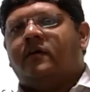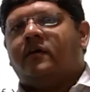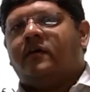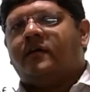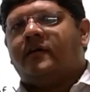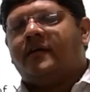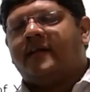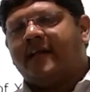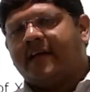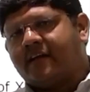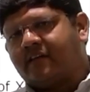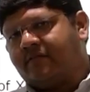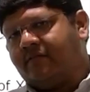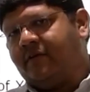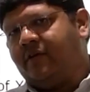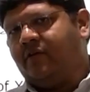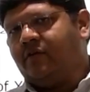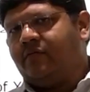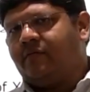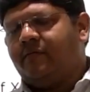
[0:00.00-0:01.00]
In next
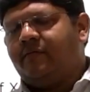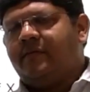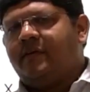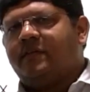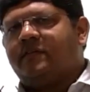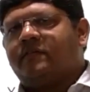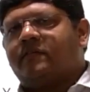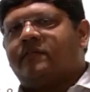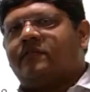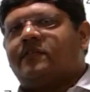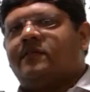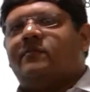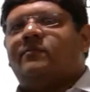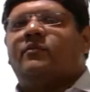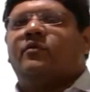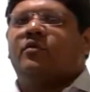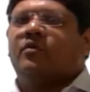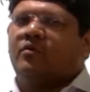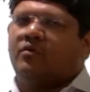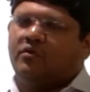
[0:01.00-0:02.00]
video we will discuss some
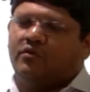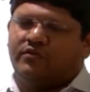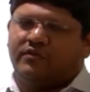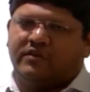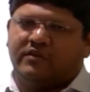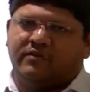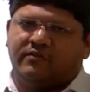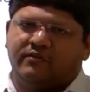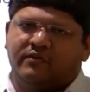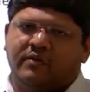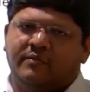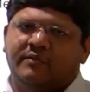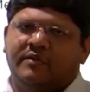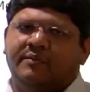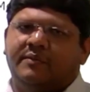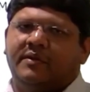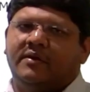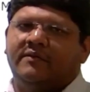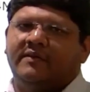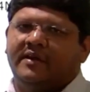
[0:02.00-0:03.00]
more questions from
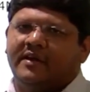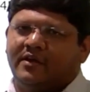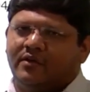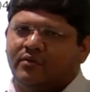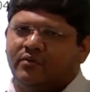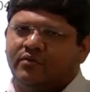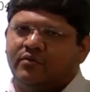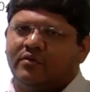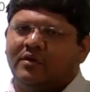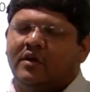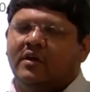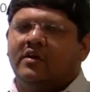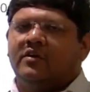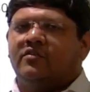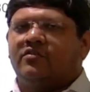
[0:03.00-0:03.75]
the PYQs